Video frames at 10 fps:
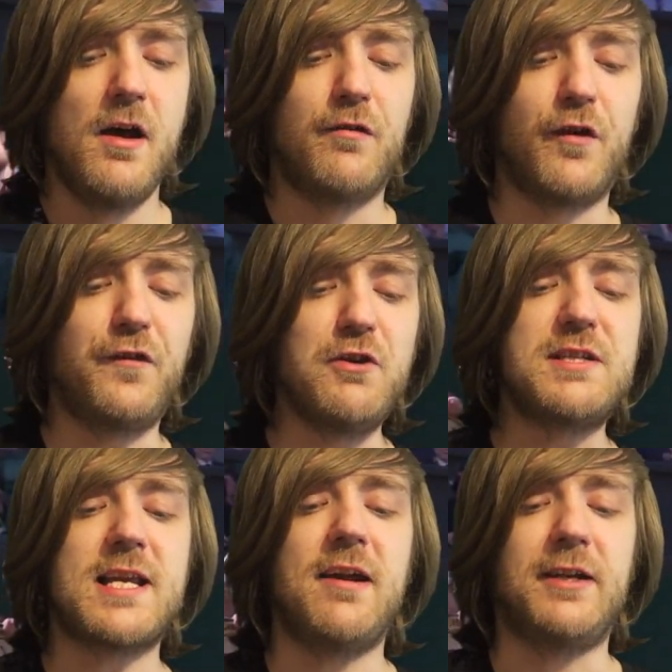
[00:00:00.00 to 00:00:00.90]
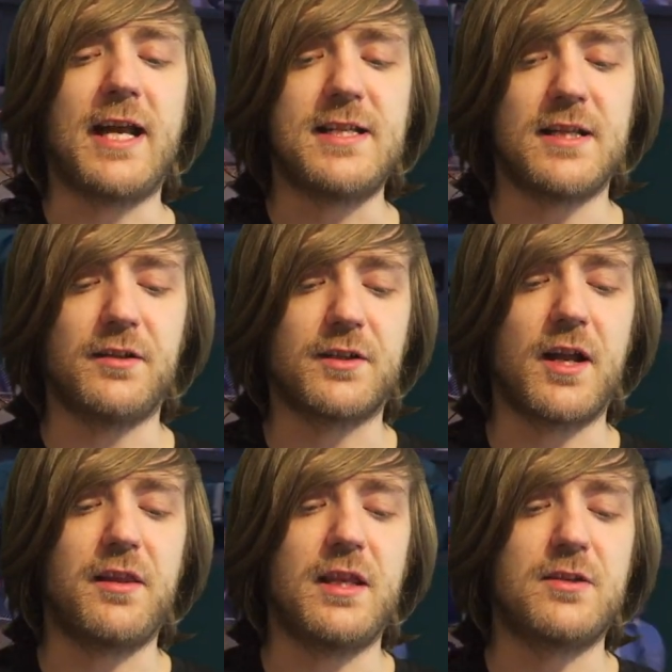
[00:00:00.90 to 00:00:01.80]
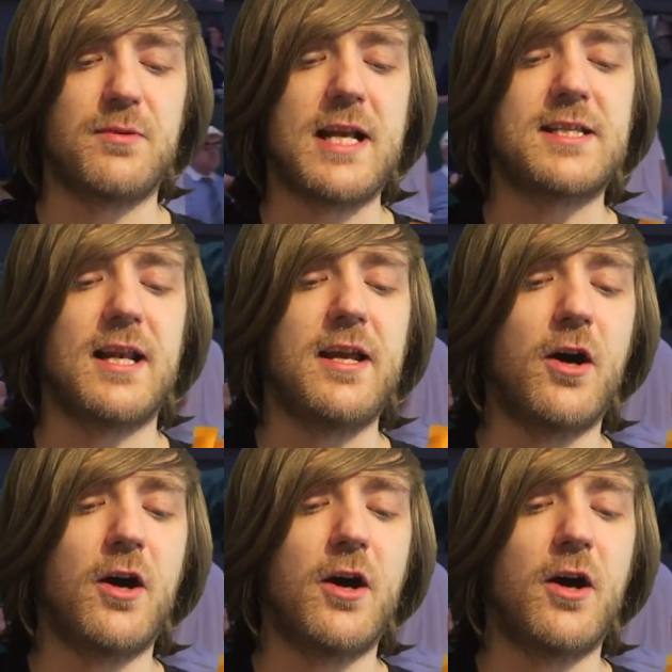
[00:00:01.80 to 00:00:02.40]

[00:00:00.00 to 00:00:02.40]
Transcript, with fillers: For a few scary days, it looked like things would escalate